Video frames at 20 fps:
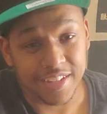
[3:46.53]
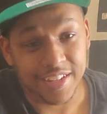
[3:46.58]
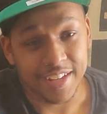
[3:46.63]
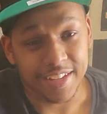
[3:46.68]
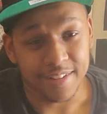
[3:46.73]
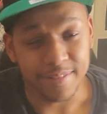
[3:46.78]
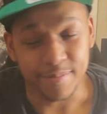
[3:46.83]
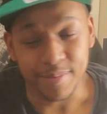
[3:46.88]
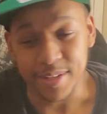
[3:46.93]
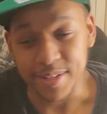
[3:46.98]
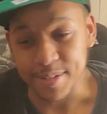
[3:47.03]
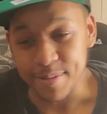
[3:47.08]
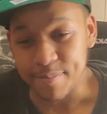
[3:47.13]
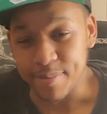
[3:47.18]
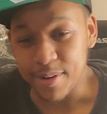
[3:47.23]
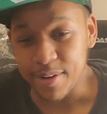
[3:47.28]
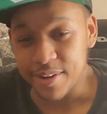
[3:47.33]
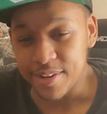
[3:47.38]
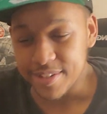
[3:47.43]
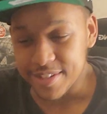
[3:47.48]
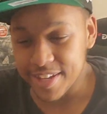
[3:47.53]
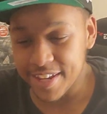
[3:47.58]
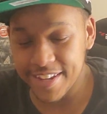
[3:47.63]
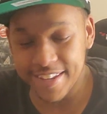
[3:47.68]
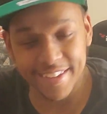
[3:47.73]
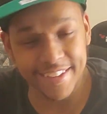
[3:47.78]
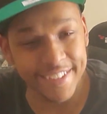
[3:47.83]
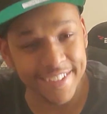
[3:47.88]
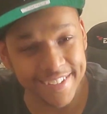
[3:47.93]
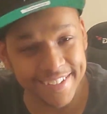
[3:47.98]
had the best
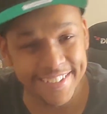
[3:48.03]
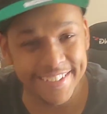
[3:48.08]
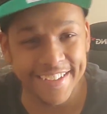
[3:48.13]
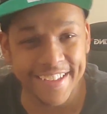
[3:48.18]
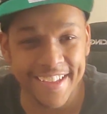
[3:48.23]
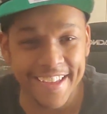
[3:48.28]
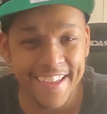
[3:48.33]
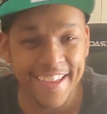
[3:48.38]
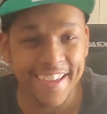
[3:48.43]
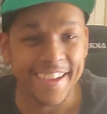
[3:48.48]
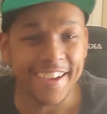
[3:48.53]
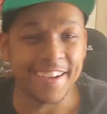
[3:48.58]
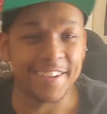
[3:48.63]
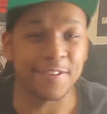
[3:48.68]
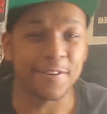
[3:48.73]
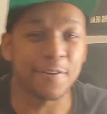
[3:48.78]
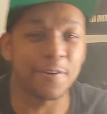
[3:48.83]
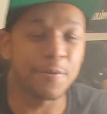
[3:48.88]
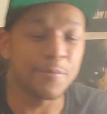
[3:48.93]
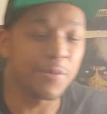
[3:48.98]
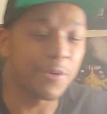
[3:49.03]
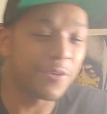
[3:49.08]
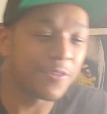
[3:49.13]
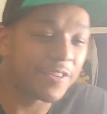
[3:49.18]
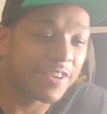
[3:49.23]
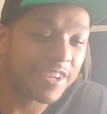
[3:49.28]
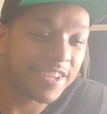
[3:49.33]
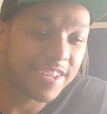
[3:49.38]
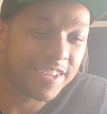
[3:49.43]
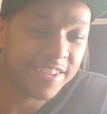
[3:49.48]
appearance out the whole
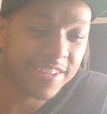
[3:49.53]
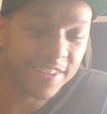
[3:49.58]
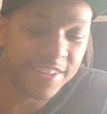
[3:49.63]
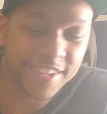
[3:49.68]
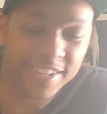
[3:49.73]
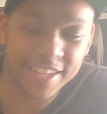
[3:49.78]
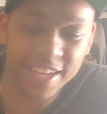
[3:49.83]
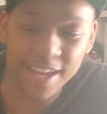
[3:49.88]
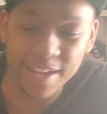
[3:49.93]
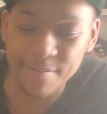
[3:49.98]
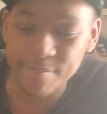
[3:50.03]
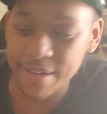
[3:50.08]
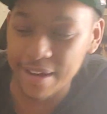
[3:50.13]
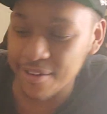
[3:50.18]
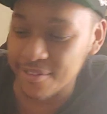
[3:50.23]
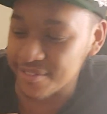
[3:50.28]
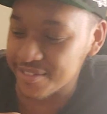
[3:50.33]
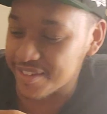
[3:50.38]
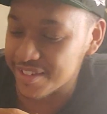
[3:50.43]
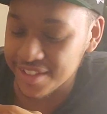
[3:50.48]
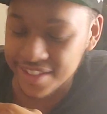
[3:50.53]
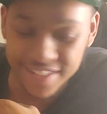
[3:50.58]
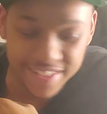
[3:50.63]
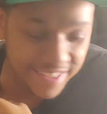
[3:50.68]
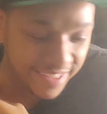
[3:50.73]
movie. You know, he came out to